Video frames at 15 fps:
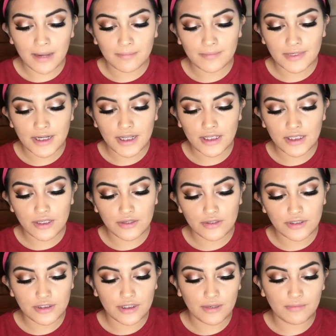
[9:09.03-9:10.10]
I'm gonna
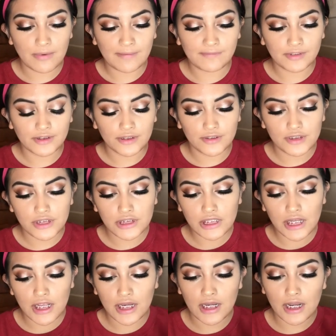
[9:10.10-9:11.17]
use the
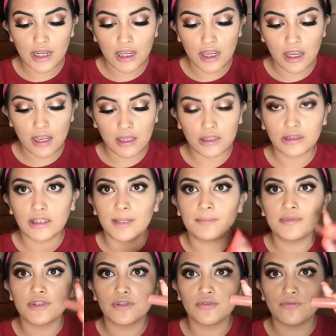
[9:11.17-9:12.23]
Revolution Lip
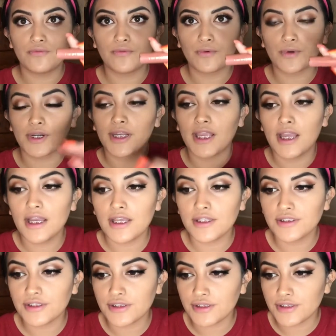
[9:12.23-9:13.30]
Euphoria.
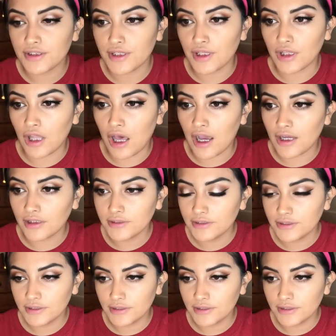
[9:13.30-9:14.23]
It's just a gloss.